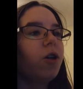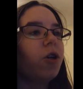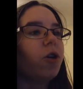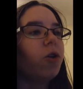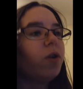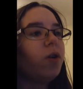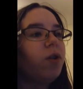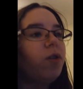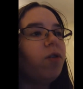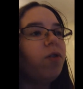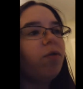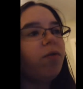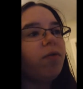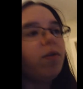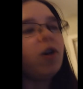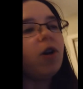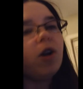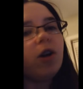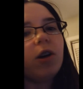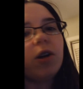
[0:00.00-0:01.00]
going through
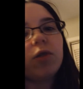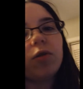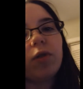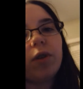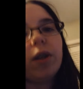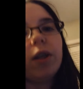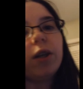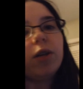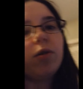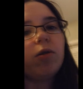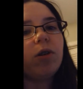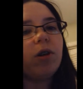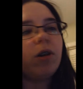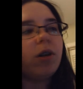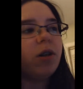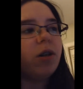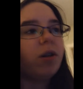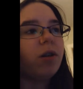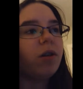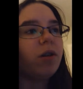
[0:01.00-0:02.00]
vlogs right now
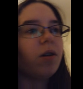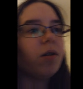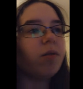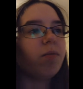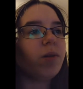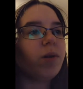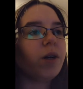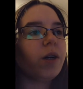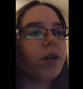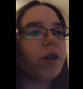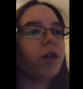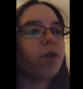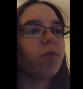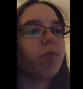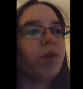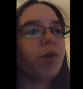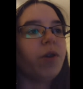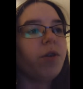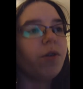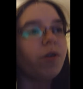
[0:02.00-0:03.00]
on my
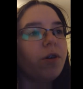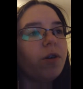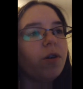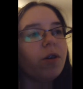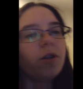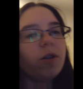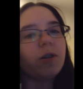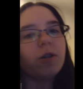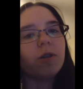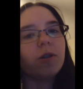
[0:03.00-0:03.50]
computer.